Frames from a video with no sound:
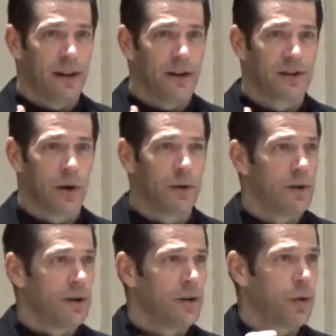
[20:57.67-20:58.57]
So
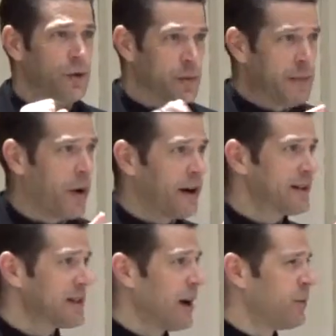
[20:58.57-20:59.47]
those three
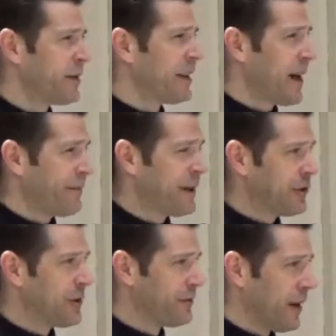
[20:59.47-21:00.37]
parts of the
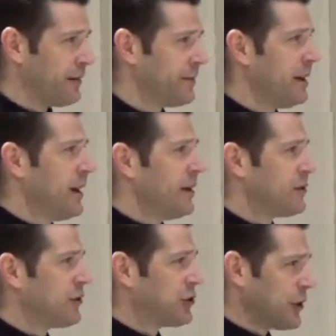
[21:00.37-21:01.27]
definition of love:
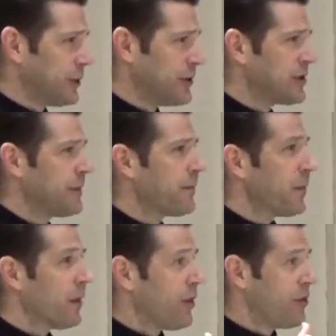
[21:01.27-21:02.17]
choose
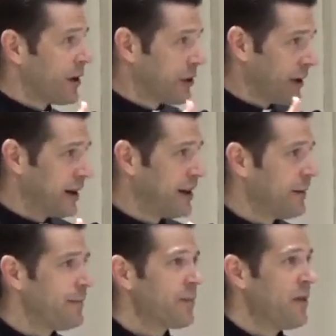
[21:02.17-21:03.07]
the good,
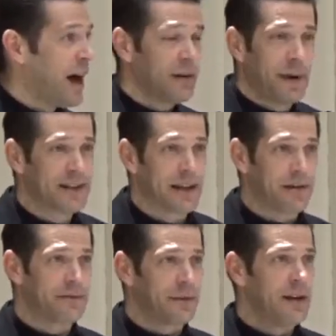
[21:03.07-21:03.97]
not of
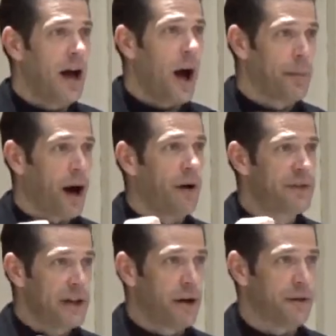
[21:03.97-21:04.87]
myself, but of
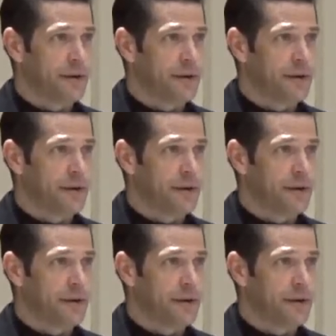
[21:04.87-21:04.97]
the other.